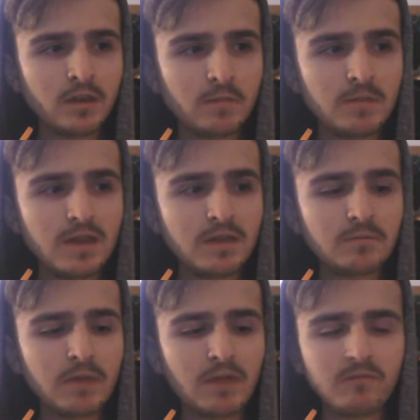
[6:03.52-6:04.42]
me
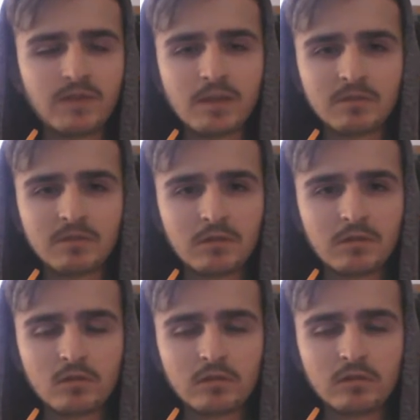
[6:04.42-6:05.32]
getting fed up with some of these
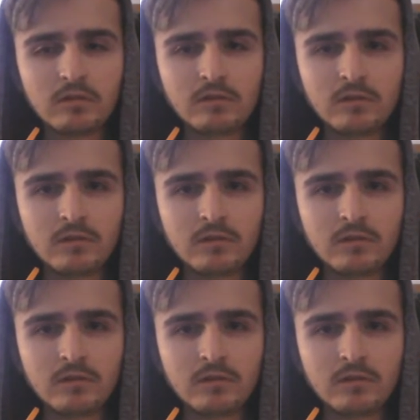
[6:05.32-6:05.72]
doctors.